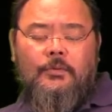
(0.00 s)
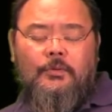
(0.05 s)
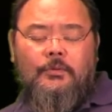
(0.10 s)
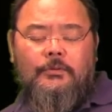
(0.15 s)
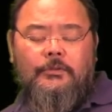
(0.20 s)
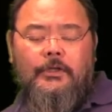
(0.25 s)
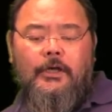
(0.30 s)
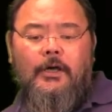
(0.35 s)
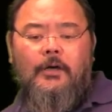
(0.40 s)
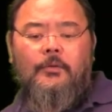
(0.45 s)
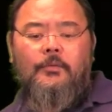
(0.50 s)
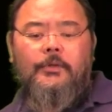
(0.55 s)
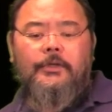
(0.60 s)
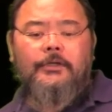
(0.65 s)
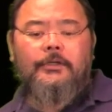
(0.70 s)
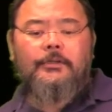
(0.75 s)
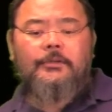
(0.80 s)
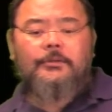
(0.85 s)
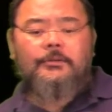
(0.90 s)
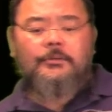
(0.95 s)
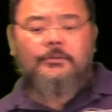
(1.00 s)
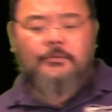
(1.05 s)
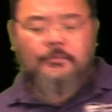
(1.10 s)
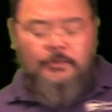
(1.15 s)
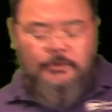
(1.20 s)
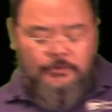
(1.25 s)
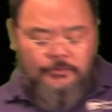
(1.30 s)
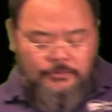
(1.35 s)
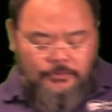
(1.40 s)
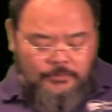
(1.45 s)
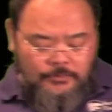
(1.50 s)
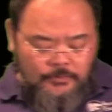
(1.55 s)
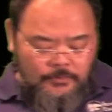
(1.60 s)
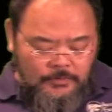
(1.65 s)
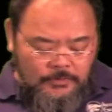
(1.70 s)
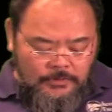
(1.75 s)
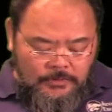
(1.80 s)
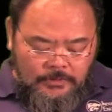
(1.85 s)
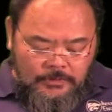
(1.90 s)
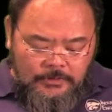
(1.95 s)
now we want to
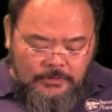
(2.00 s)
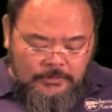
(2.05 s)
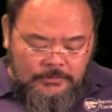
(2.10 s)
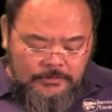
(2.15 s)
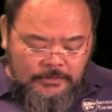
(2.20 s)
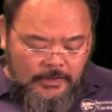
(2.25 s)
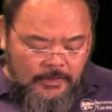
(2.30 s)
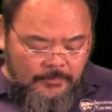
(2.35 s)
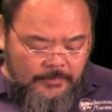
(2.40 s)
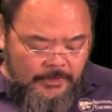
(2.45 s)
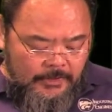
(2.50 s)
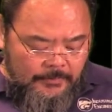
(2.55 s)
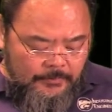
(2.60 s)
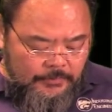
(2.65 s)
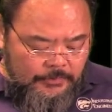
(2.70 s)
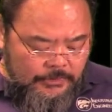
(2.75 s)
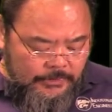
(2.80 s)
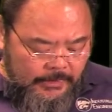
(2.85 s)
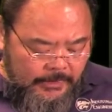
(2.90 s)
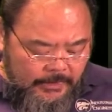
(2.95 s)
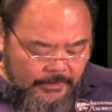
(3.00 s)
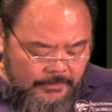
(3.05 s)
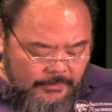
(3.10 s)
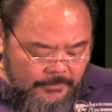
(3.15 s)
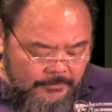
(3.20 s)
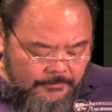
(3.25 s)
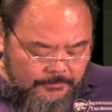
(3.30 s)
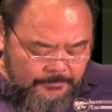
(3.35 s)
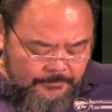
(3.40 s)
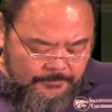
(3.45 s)
sum it up together.